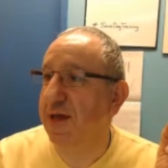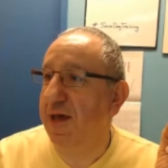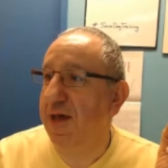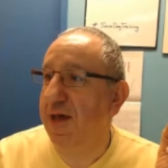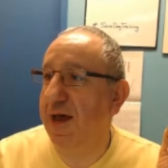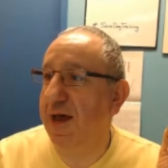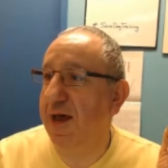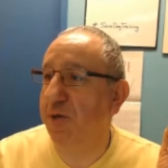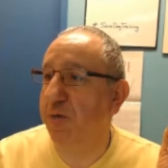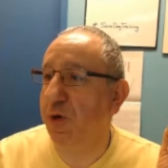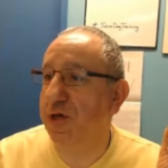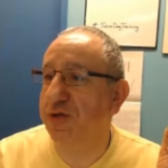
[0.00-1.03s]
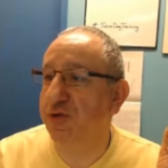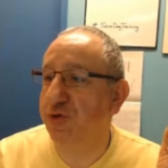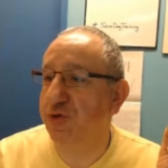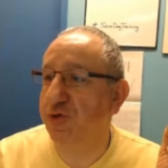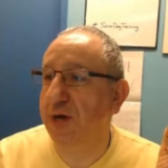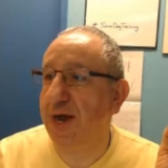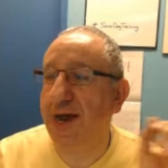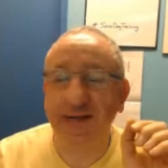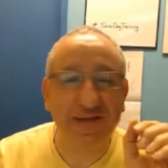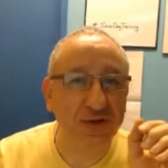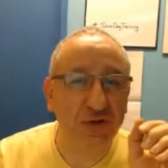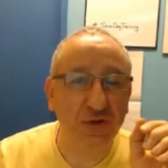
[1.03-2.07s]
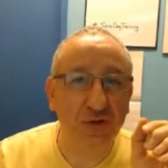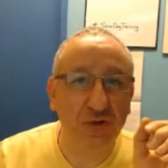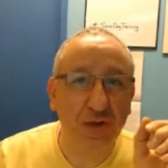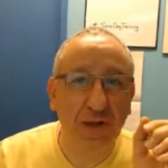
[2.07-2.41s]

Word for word: uh, I wanted to ask you,